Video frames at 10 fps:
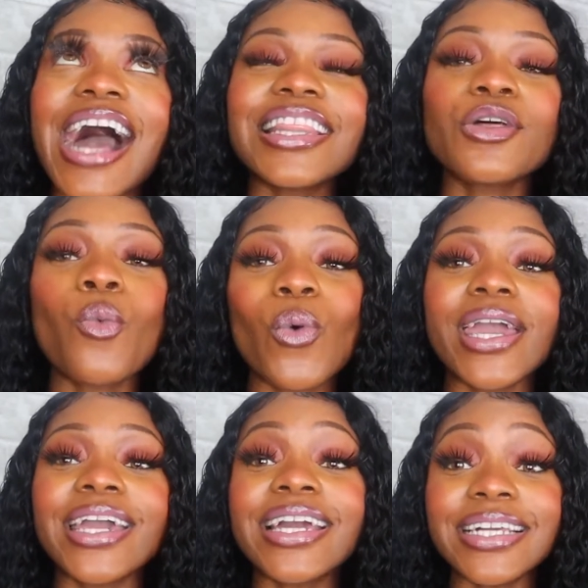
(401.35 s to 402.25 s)
the
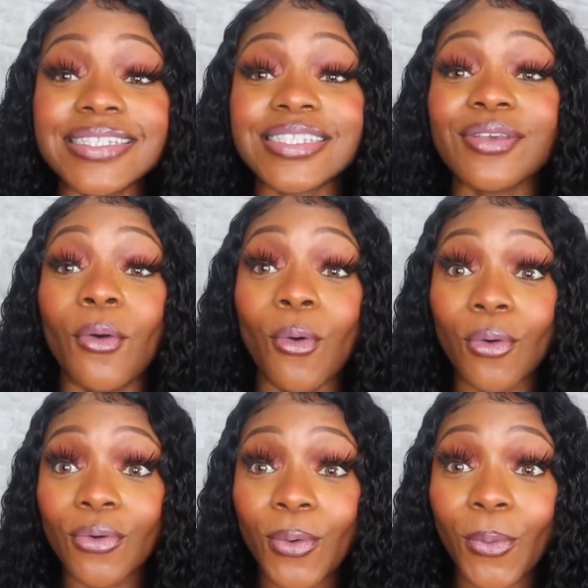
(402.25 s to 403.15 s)
wig is still
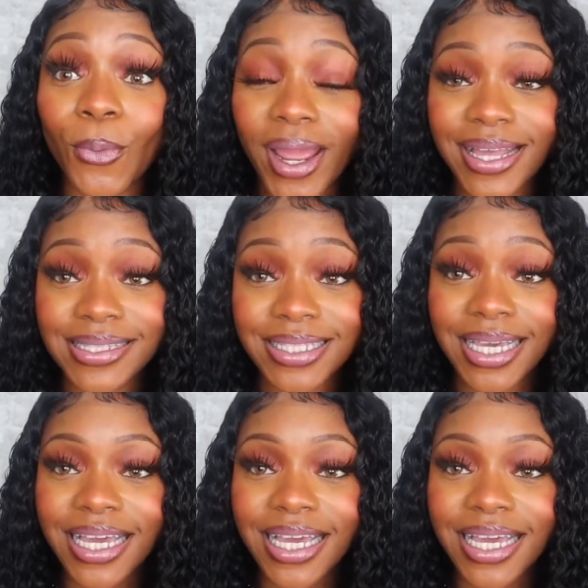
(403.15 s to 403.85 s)
great.